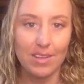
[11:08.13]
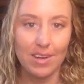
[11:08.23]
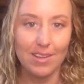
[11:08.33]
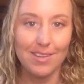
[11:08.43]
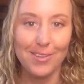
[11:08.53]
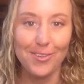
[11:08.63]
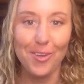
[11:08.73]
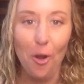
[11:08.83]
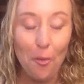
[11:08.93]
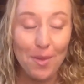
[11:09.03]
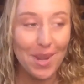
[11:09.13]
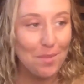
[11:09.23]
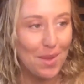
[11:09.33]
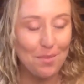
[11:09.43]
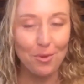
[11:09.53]
that I see so many
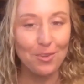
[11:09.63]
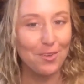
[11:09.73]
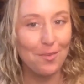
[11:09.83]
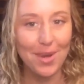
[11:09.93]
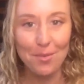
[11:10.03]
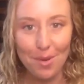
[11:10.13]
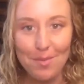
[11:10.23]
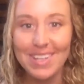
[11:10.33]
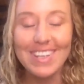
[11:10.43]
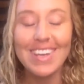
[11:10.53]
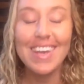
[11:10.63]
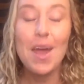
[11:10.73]
people, so many women